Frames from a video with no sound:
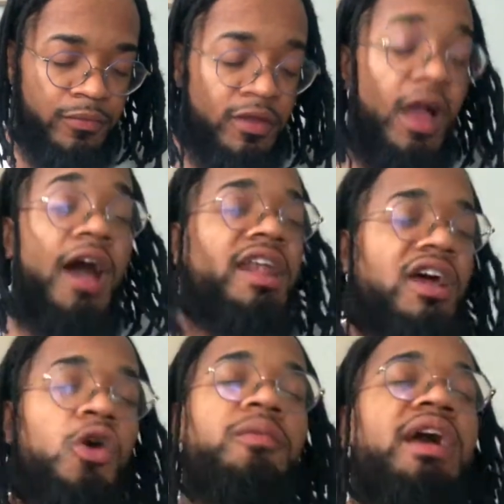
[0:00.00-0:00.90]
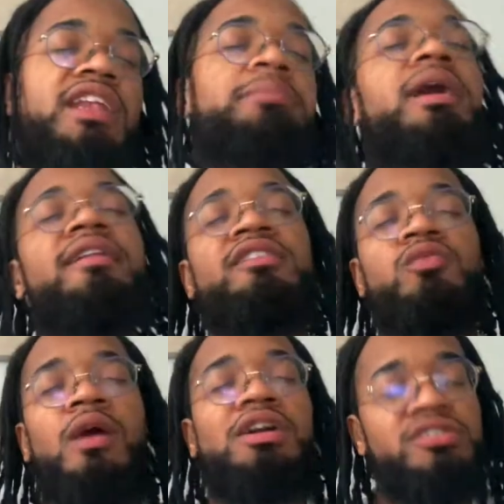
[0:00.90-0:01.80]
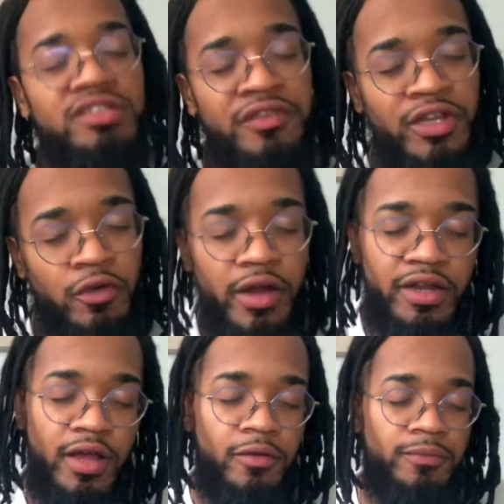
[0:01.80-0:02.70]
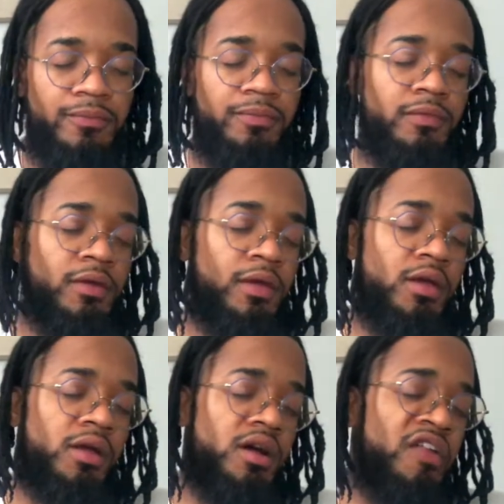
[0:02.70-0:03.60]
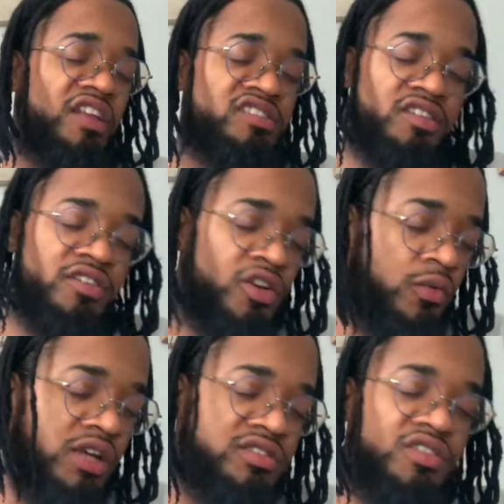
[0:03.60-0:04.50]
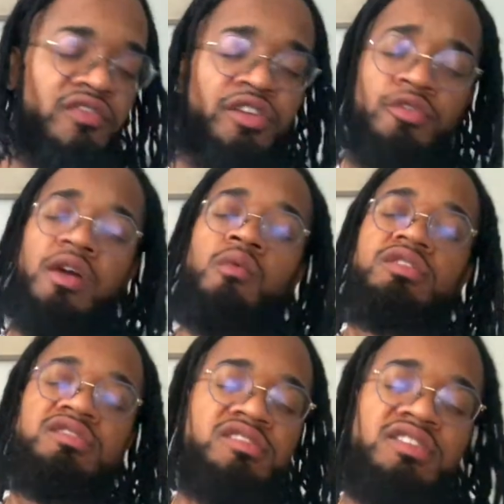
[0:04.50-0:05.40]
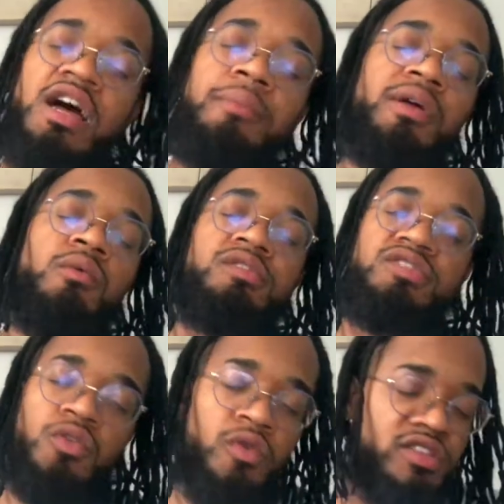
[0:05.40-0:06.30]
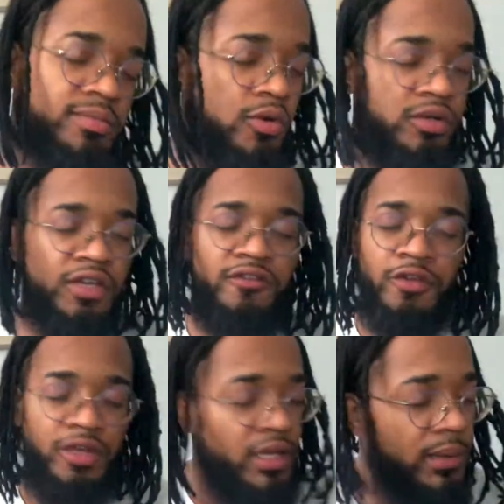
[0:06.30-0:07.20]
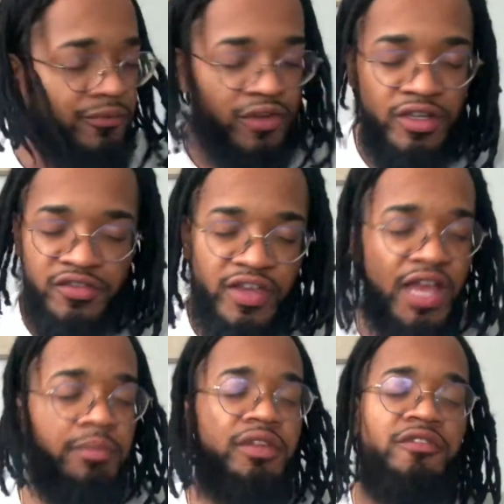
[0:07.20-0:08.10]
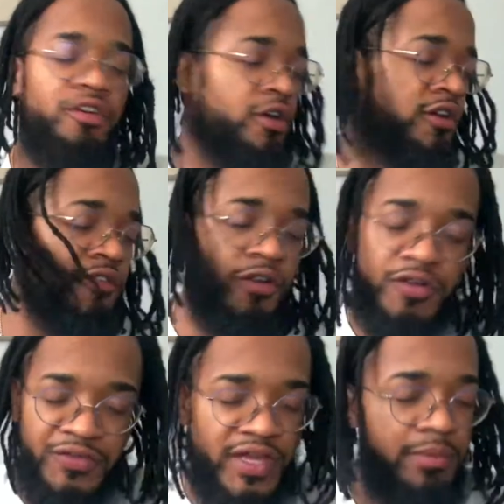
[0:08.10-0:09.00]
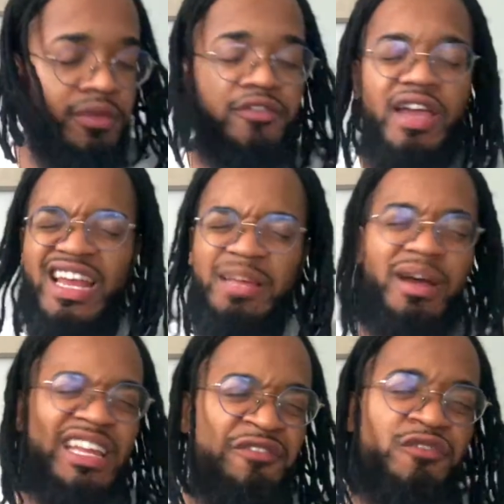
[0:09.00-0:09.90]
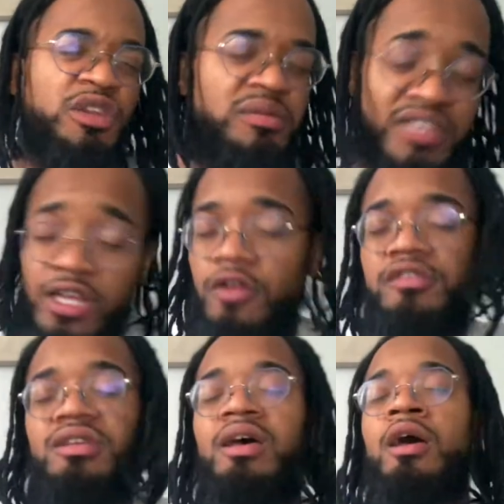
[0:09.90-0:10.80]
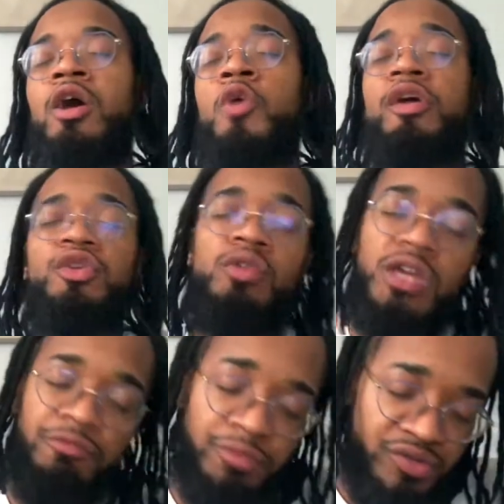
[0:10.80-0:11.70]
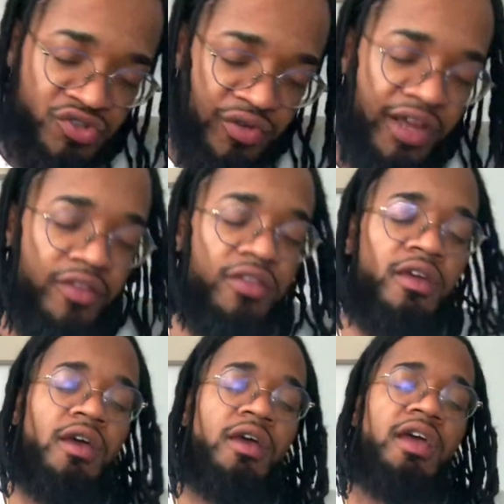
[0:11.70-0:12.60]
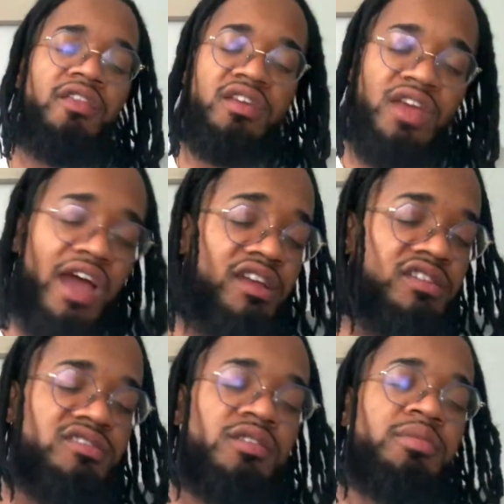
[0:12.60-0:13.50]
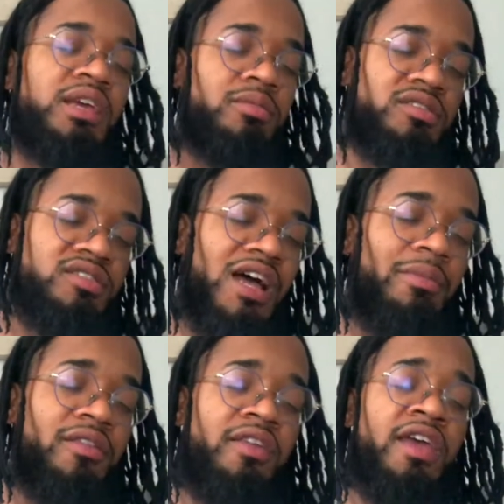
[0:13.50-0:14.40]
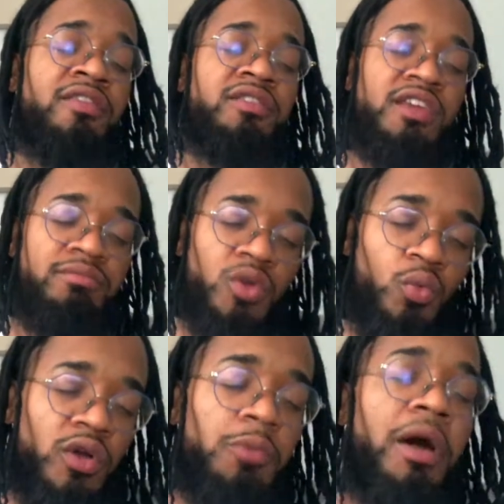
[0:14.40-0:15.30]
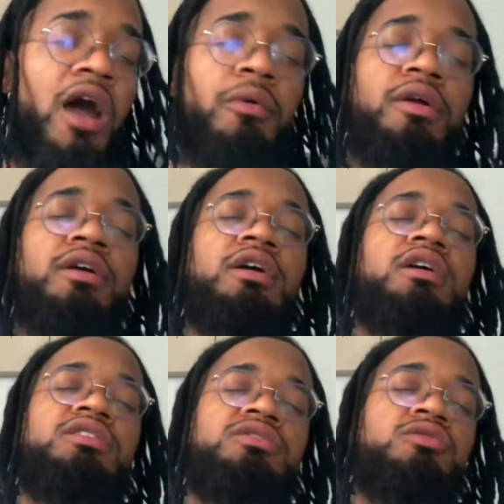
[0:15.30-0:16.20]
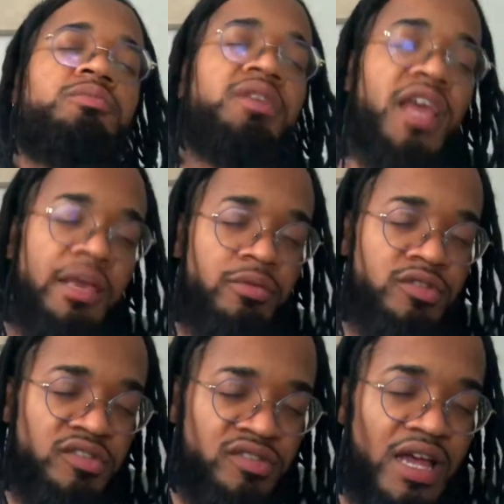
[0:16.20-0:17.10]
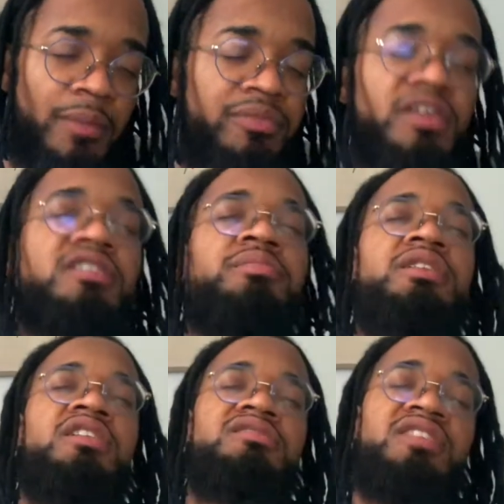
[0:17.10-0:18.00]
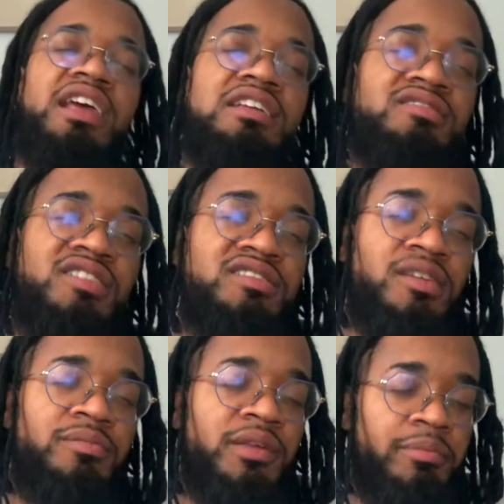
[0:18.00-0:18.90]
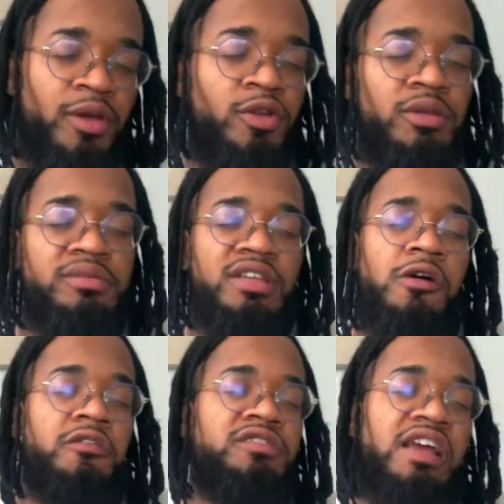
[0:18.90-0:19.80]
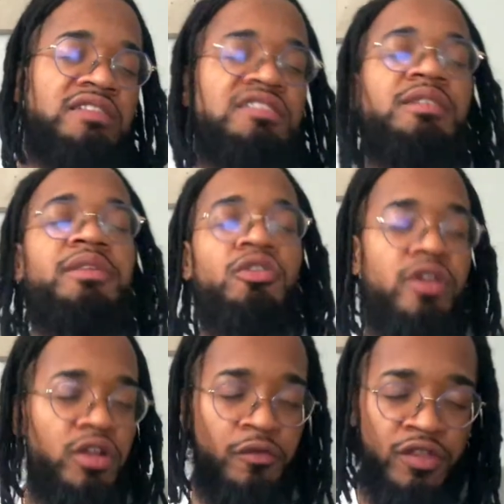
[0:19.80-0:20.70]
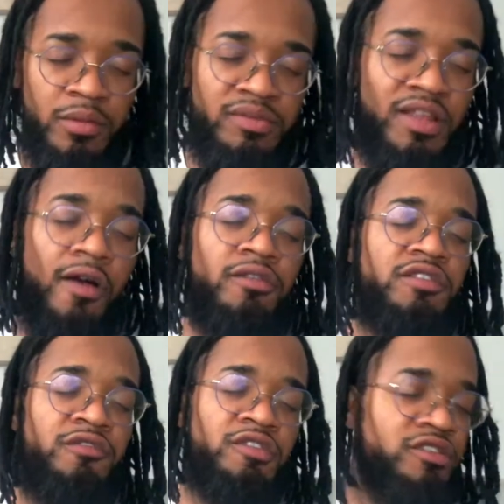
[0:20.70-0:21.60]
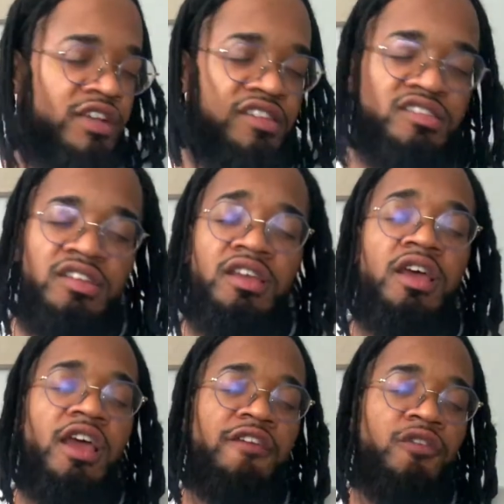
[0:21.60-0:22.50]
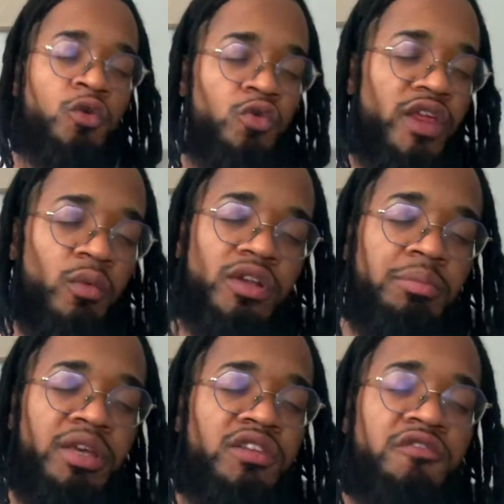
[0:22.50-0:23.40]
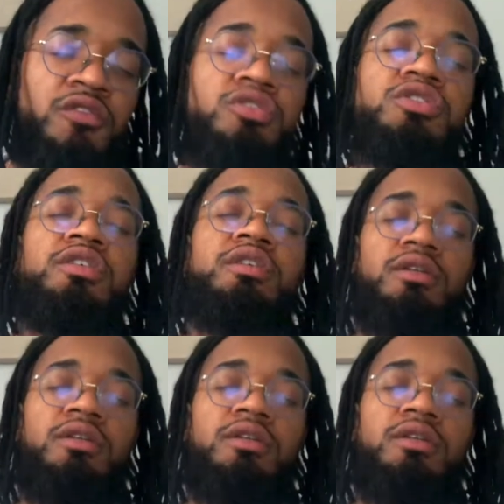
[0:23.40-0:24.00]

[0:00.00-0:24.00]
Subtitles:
God, I hope that anybody that's watching this video right now, that's sitting here watching this video, that wants to stop, that wants to quit smoking, for him, for his family, for her family, for anybody, even for themselves, that you can give them the strength and the guidance to be able to stop it, and give them the willpower to be able to stop this, because they see something bigger than themselves. They see something greater for themselves and for their destiny and for who they want to be in the future.